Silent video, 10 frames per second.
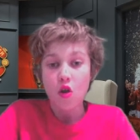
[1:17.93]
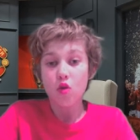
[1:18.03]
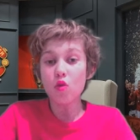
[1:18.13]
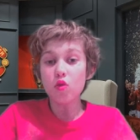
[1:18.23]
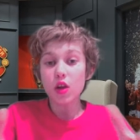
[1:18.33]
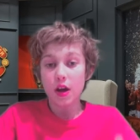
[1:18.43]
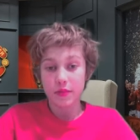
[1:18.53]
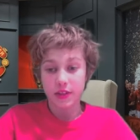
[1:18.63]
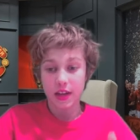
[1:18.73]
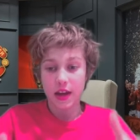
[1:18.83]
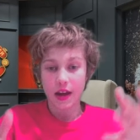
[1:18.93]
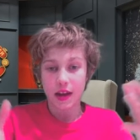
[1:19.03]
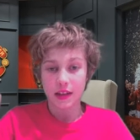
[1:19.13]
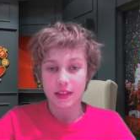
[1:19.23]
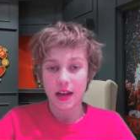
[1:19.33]
All I'm
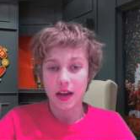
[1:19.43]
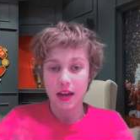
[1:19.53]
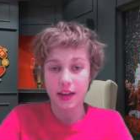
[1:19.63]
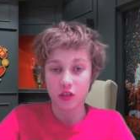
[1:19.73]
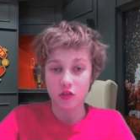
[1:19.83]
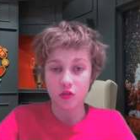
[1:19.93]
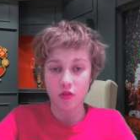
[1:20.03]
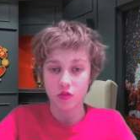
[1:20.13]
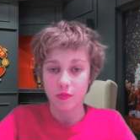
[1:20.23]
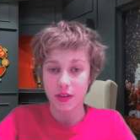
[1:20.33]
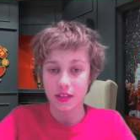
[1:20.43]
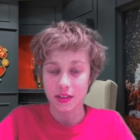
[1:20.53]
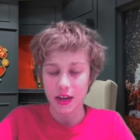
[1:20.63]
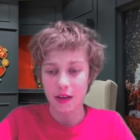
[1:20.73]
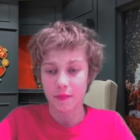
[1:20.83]
saying is that it's not going to be
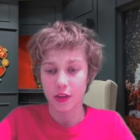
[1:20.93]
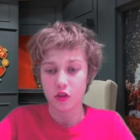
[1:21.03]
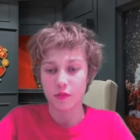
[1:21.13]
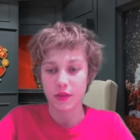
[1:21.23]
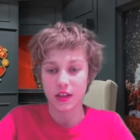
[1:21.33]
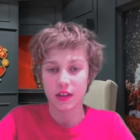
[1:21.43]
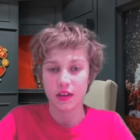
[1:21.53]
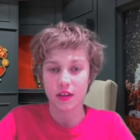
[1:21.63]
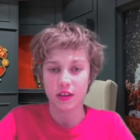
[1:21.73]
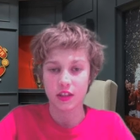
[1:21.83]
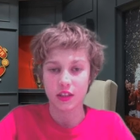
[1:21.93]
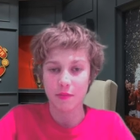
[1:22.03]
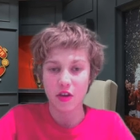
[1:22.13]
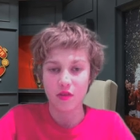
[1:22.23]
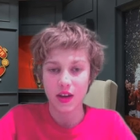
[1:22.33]
Zidane. It could be uh,
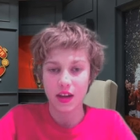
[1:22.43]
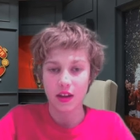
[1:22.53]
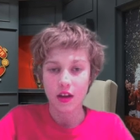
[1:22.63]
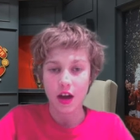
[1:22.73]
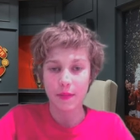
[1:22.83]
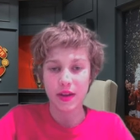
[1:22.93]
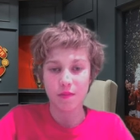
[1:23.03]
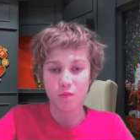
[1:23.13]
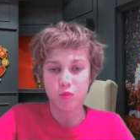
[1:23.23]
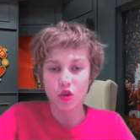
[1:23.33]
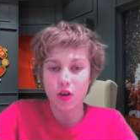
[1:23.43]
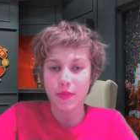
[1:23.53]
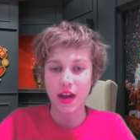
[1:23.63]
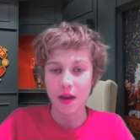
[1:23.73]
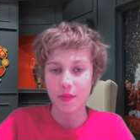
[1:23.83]
Simeone. I mean, would I
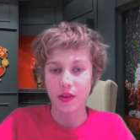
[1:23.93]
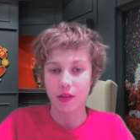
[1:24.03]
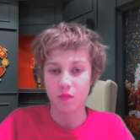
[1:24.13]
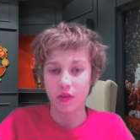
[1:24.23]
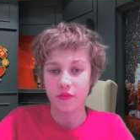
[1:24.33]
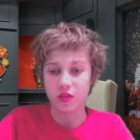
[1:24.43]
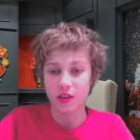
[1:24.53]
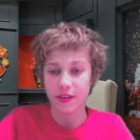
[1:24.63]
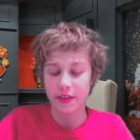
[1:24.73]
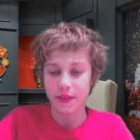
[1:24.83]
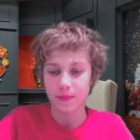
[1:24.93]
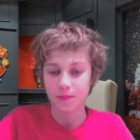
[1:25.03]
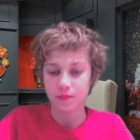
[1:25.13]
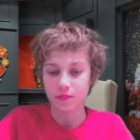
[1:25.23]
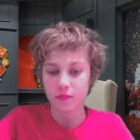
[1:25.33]
be happy with uh, uh
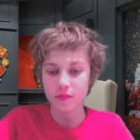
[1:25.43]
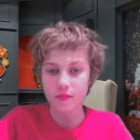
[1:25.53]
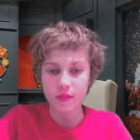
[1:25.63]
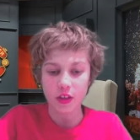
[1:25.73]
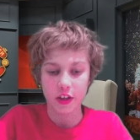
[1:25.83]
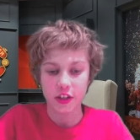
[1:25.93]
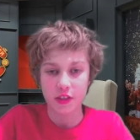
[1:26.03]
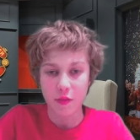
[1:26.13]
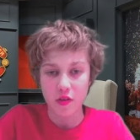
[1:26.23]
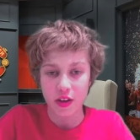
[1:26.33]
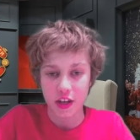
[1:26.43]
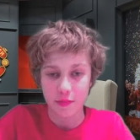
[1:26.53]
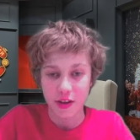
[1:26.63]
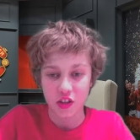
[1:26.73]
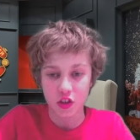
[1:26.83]
Simeone as
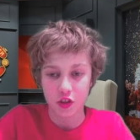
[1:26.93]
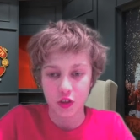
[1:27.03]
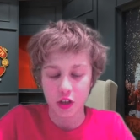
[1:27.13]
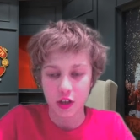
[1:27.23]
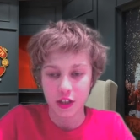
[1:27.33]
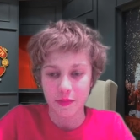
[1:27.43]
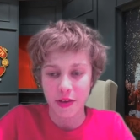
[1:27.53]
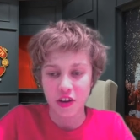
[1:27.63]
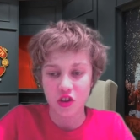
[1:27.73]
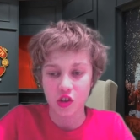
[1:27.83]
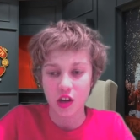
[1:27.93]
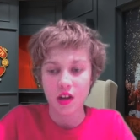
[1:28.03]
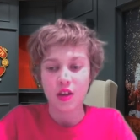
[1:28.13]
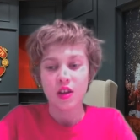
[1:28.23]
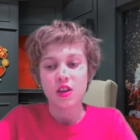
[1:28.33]
Manchester United manager?
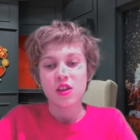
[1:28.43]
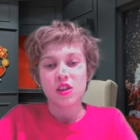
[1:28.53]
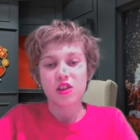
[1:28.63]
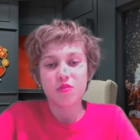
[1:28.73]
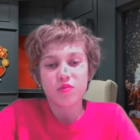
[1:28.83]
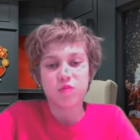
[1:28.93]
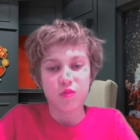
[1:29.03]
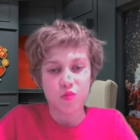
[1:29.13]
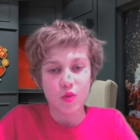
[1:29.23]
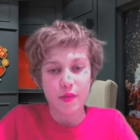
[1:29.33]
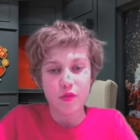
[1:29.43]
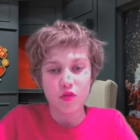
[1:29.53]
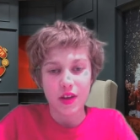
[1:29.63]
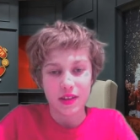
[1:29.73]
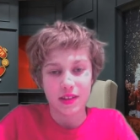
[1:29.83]
We
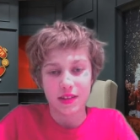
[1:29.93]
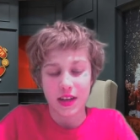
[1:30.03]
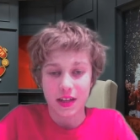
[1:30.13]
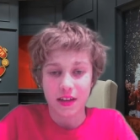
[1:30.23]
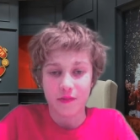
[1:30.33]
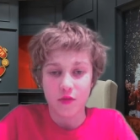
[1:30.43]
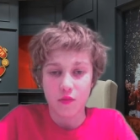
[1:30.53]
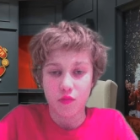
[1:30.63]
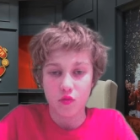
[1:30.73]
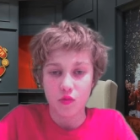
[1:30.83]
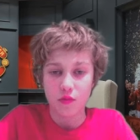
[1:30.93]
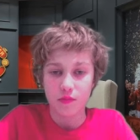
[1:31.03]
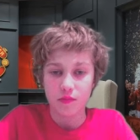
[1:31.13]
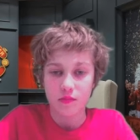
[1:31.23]
will get attacking football.